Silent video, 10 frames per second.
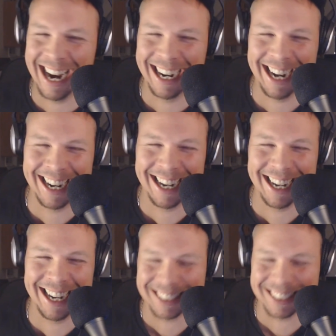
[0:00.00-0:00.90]

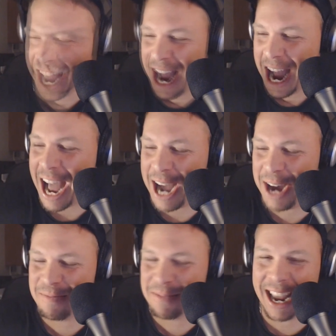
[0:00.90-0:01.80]
Yes.
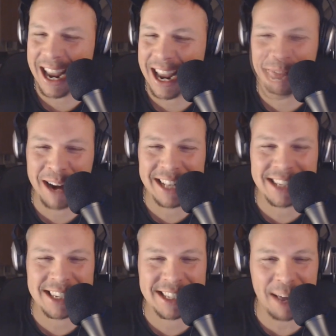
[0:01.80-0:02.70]
And Brent
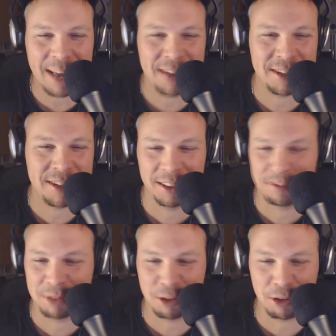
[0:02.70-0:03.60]
slept
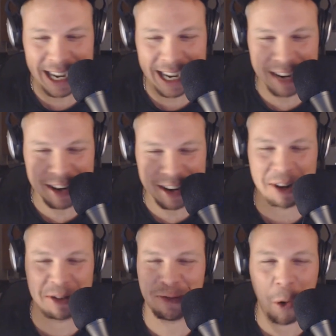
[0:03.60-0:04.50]
till 3, I don't
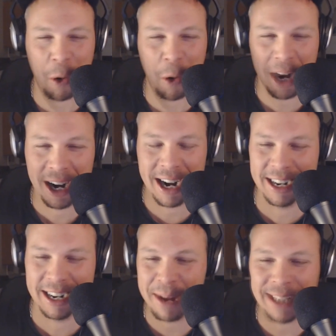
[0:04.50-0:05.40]
know, 4,
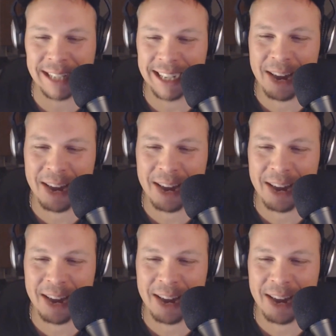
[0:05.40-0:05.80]
and by the time